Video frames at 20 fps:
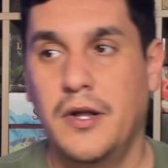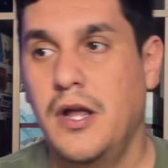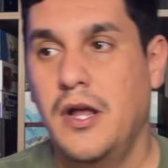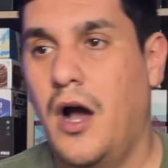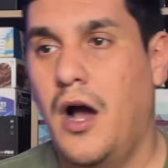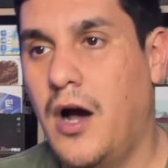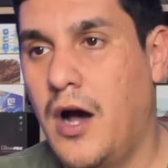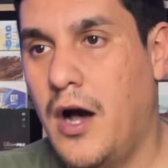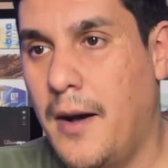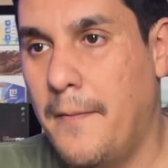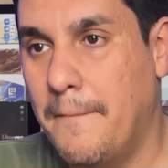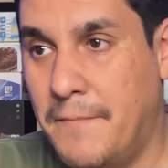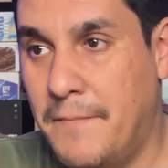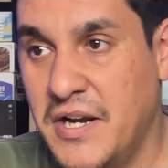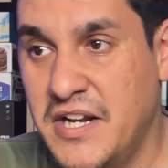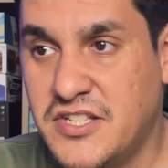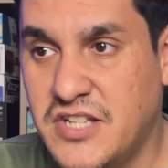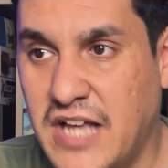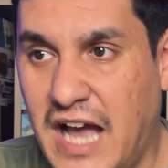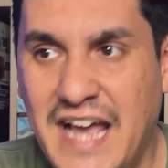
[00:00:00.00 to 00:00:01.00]
Um, but
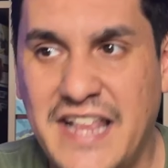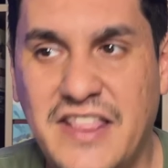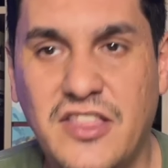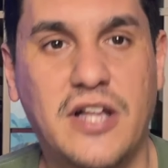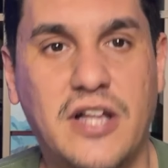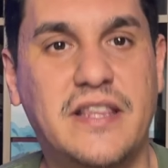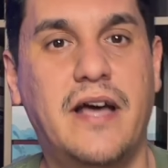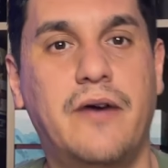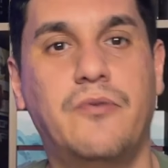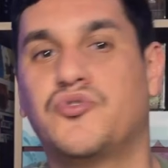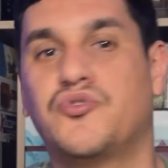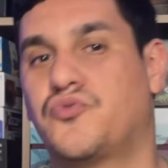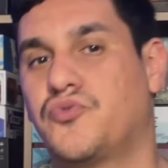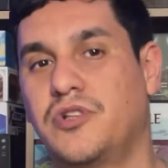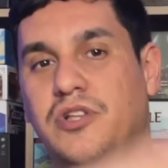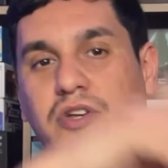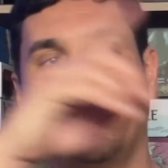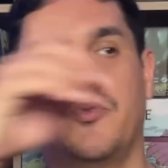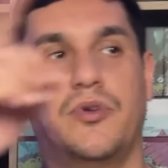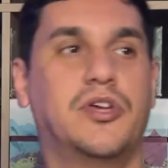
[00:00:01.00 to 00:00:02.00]
it's I thought that was
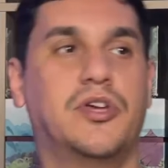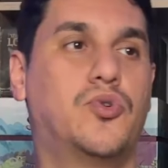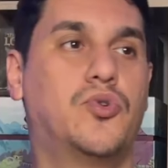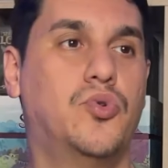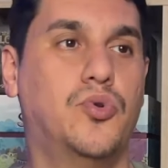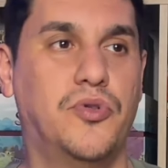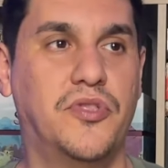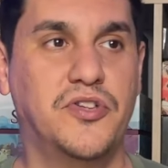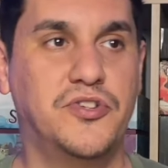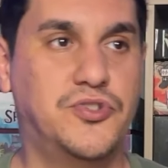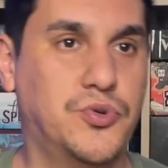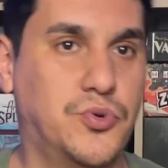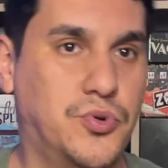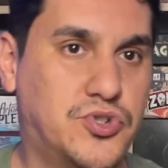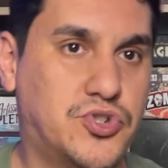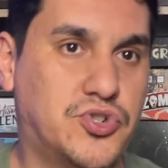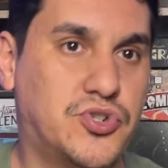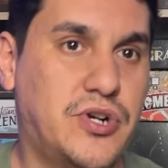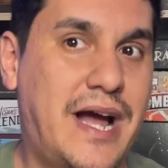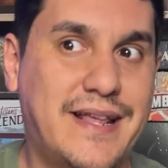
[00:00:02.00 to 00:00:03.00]
really really cool the dual
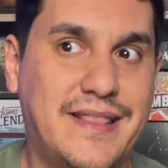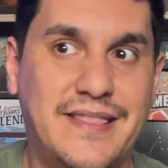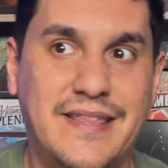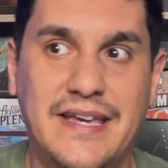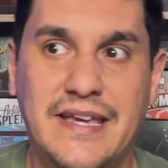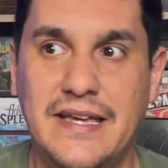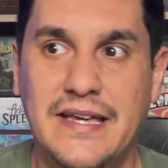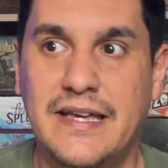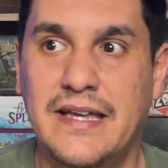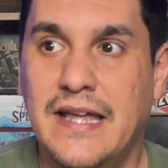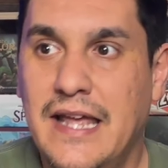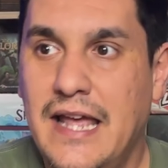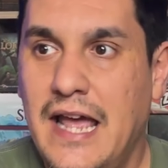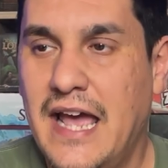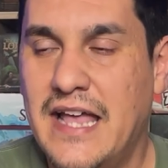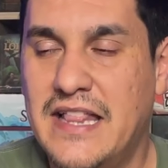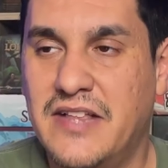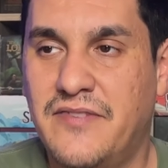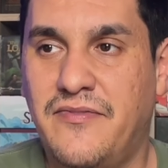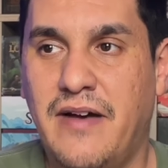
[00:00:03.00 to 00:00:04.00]
track thing
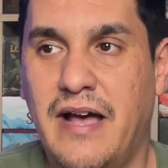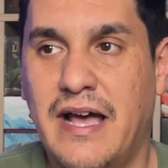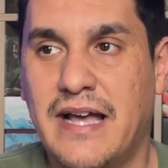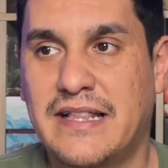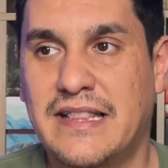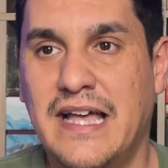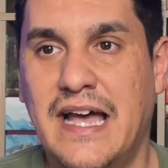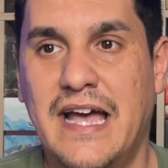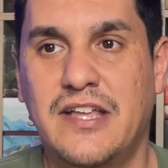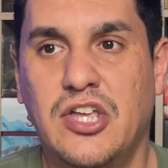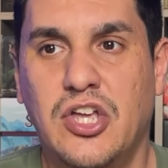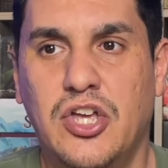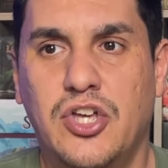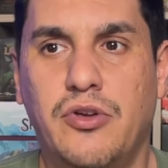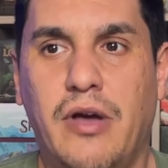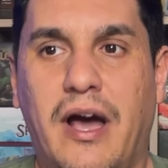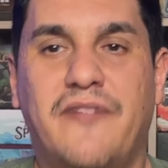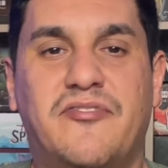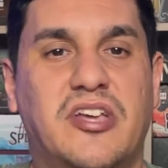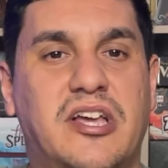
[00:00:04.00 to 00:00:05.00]
and the fact that
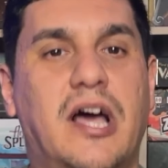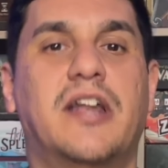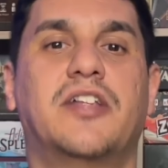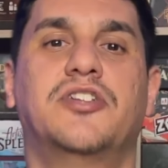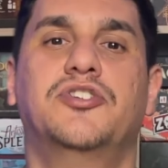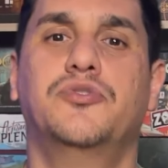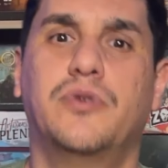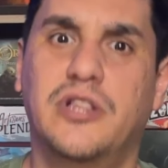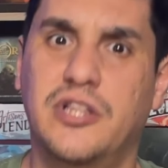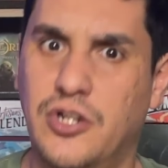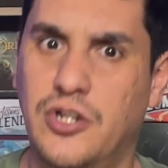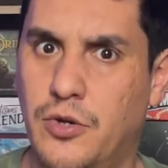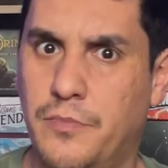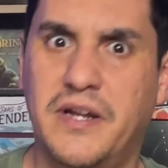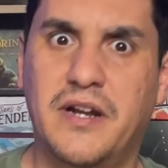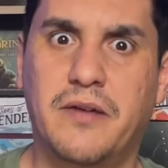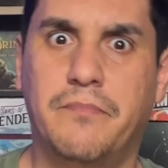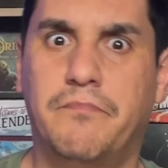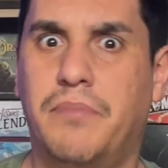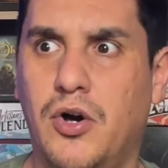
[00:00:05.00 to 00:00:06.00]
you have to kind of do a little
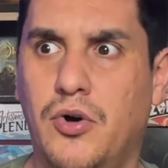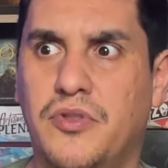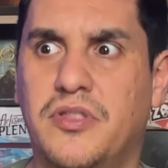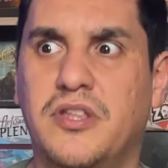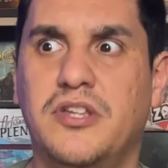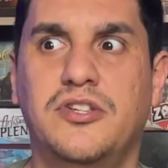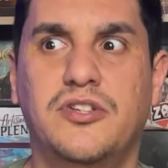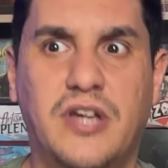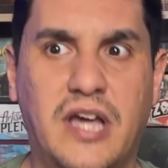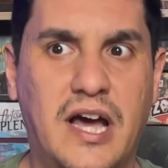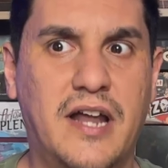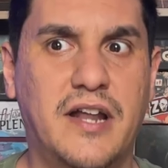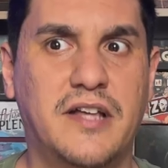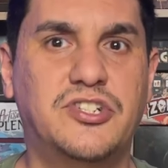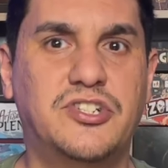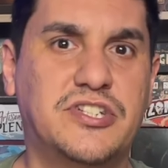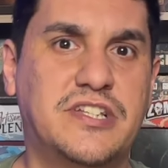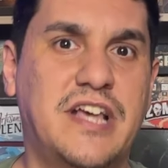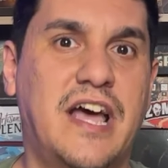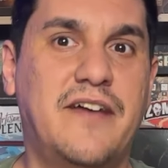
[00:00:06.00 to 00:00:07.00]
bit of both and you kind of
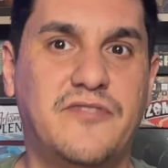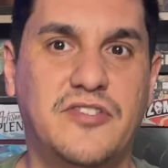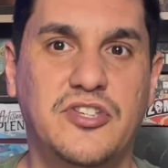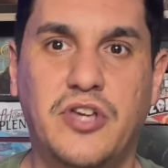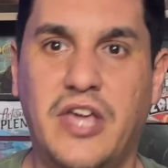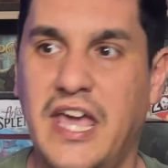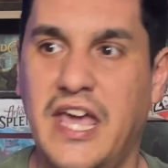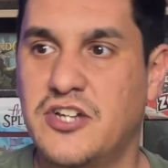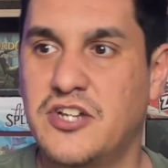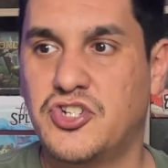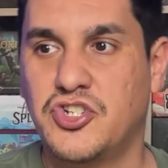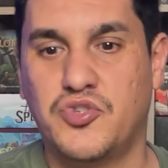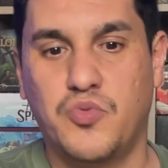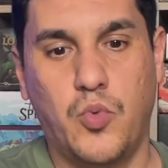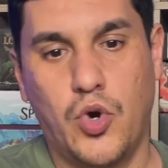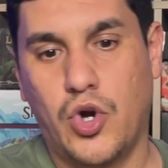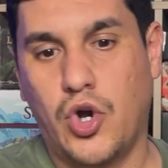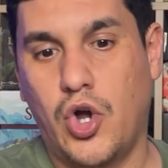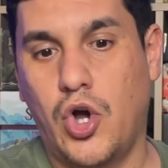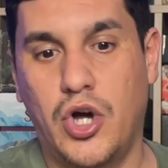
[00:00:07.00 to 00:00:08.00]
just have to, you can't just
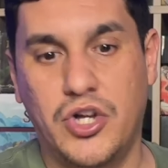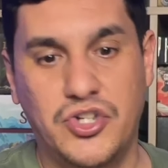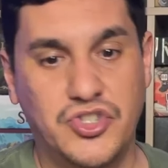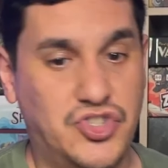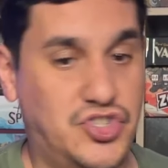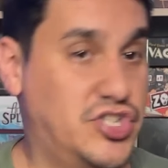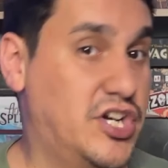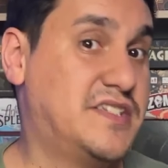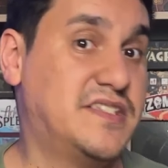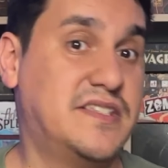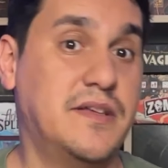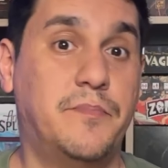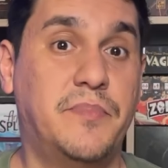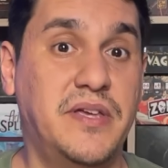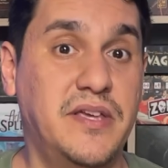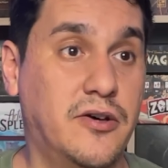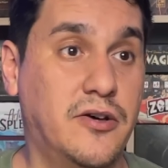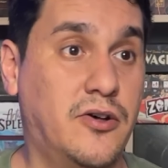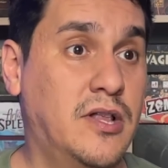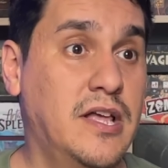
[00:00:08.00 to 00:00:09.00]
work on just
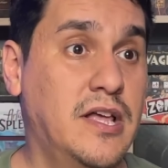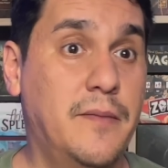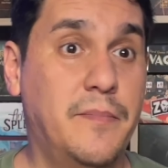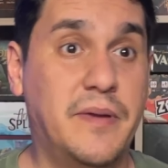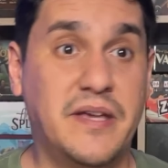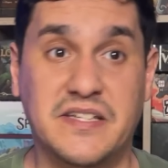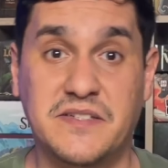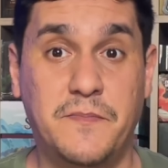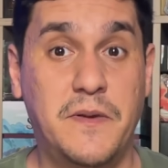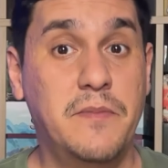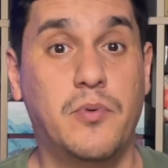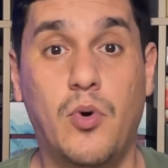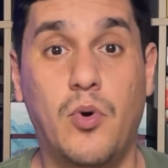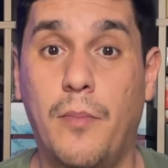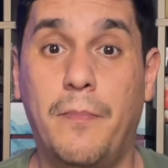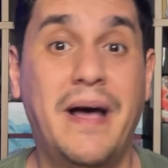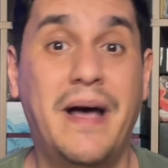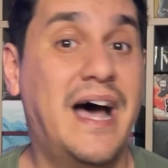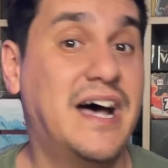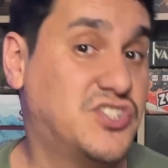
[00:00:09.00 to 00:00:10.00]
appeal because people will
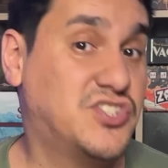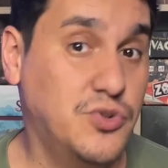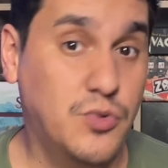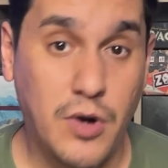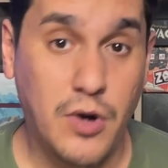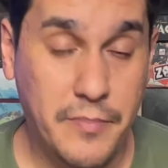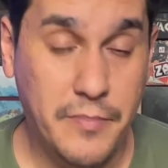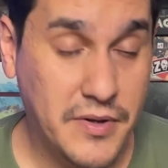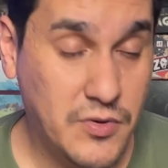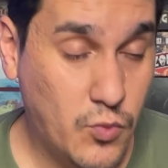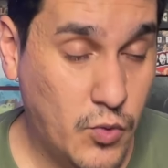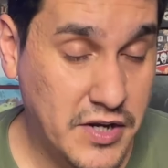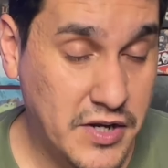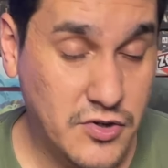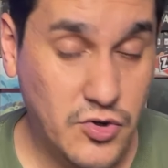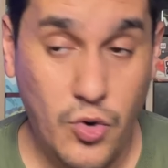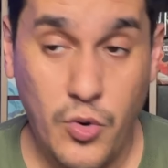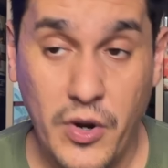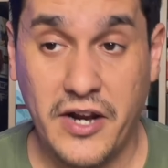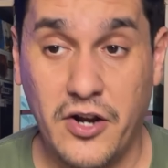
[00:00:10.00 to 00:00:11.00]
pass you up and win
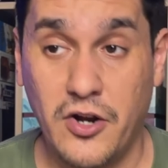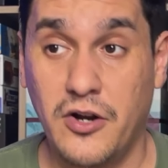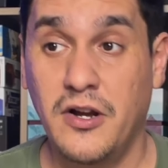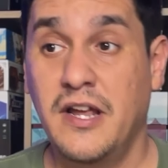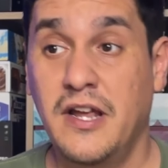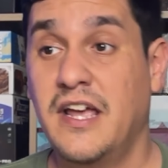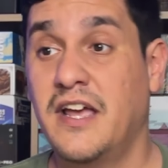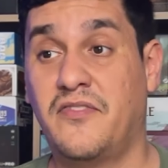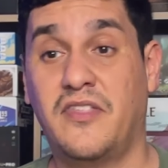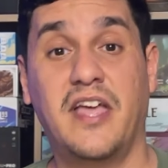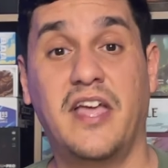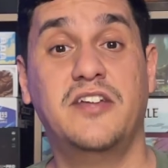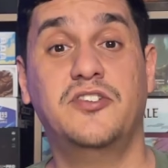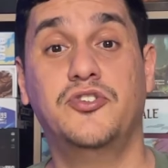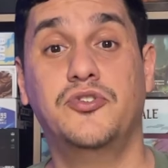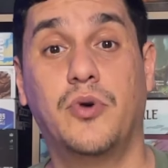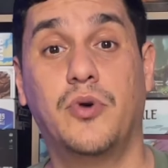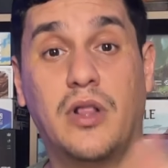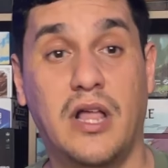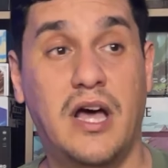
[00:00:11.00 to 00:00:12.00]
quicker if they
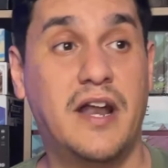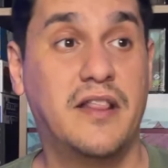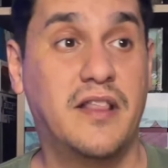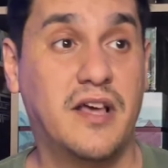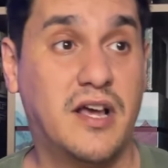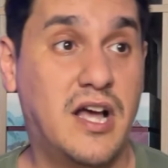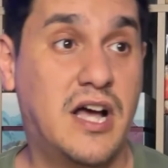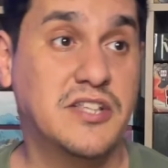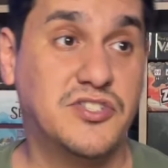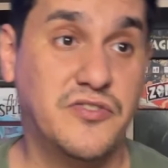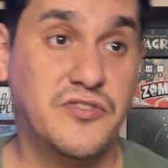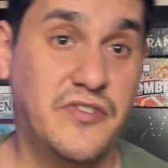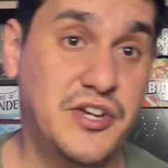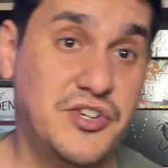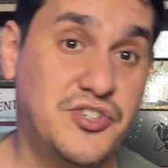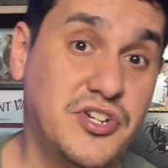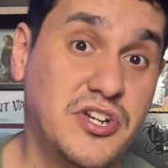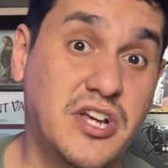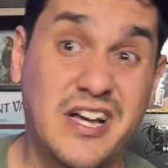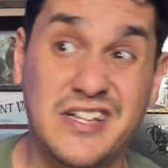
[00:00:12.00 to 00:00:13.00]
do a lot of the
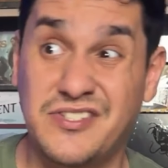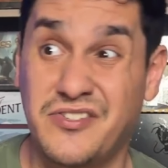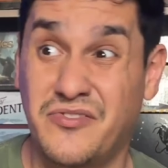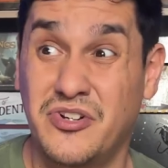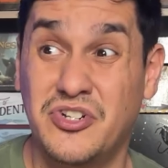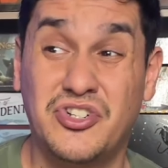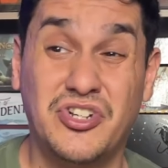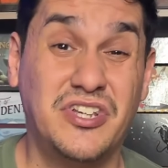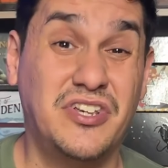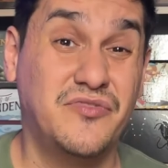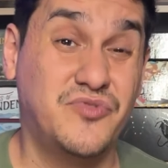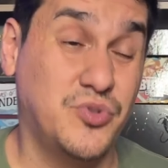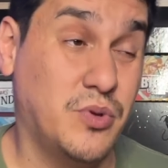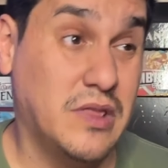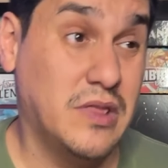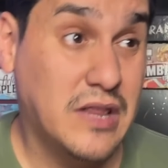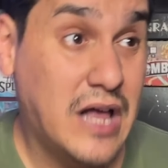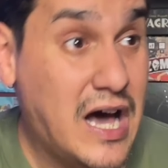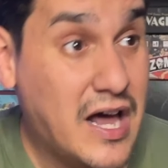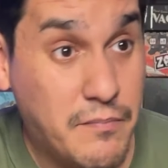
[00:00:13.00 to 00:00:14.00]
conservation. Conservation gives you a
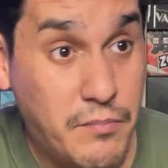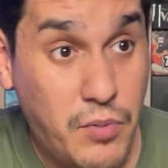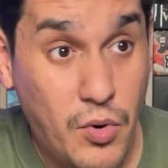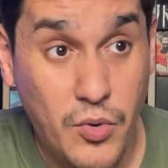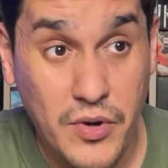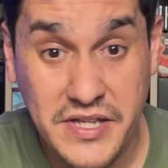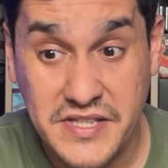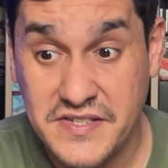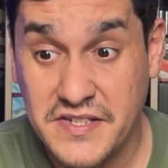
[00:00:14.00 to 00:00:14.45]
lot of points,